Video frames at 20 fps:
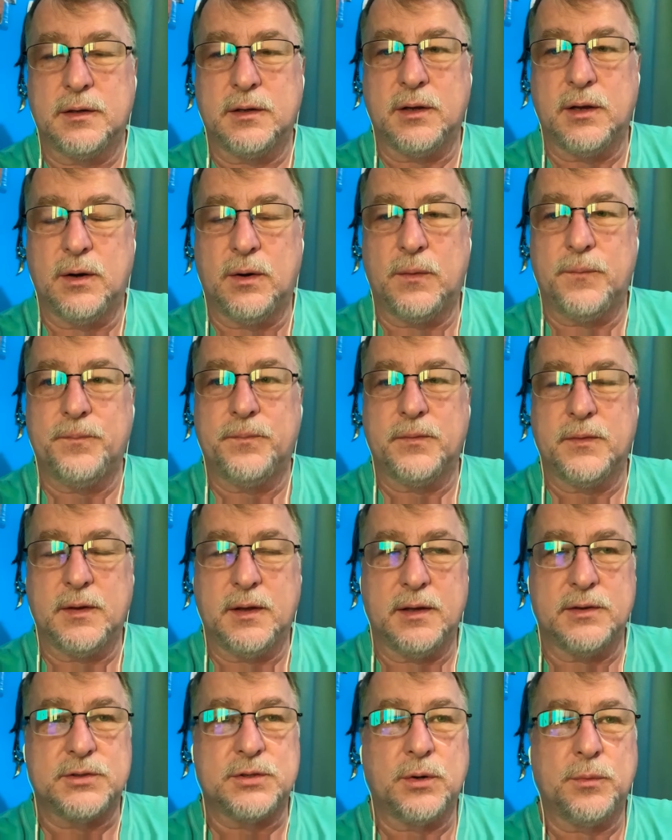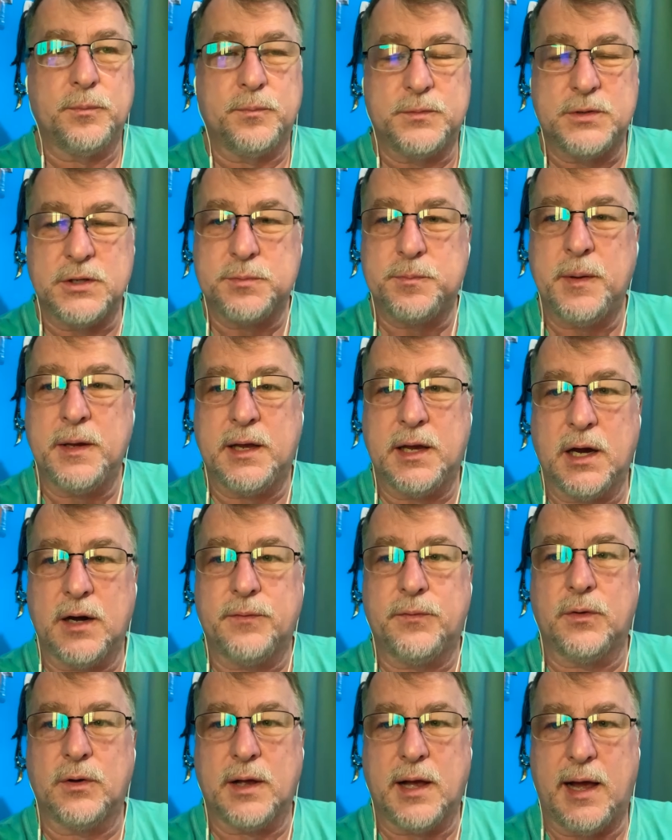you know. So just be
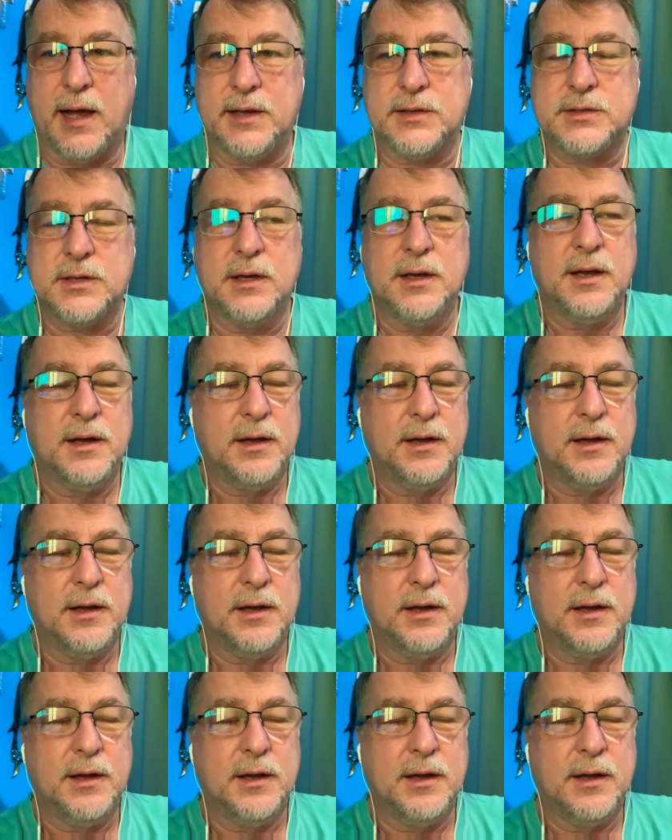careful, guys.